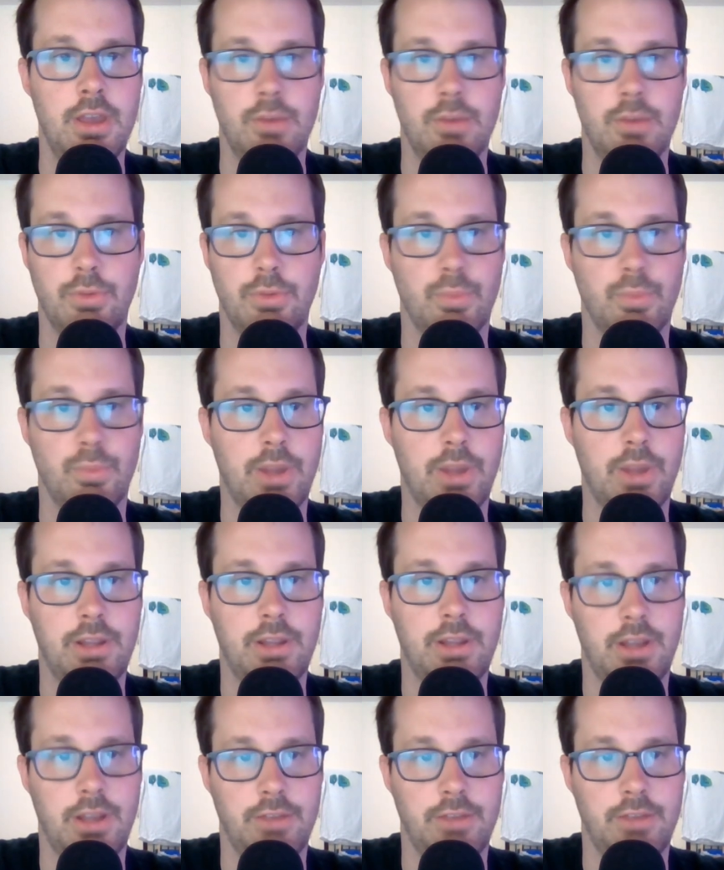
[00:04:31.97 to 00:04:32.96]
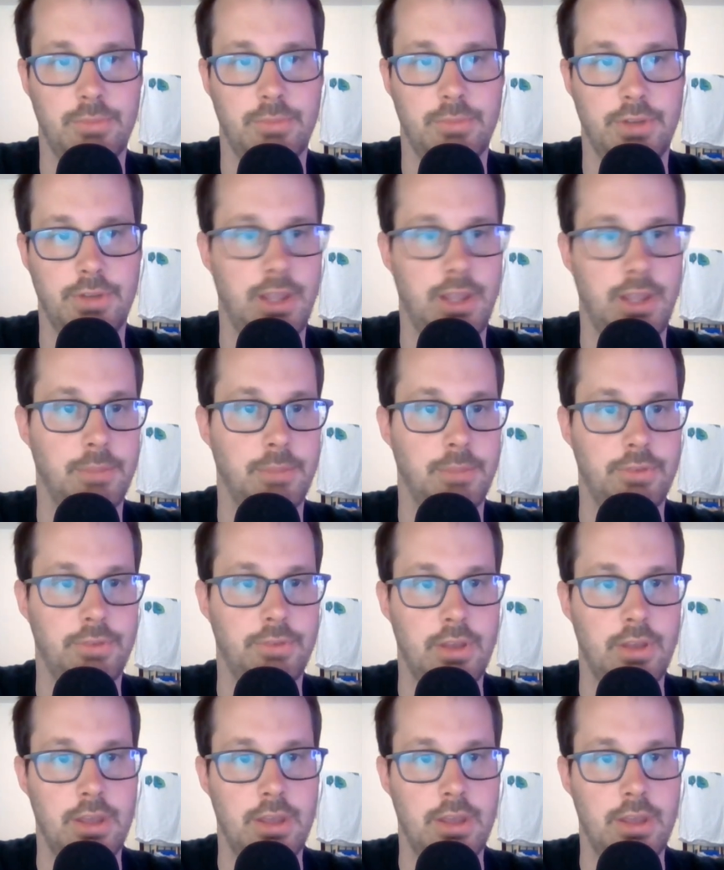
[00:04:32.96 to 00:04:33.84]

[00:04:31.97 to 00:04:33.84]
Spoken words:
with recognizable names,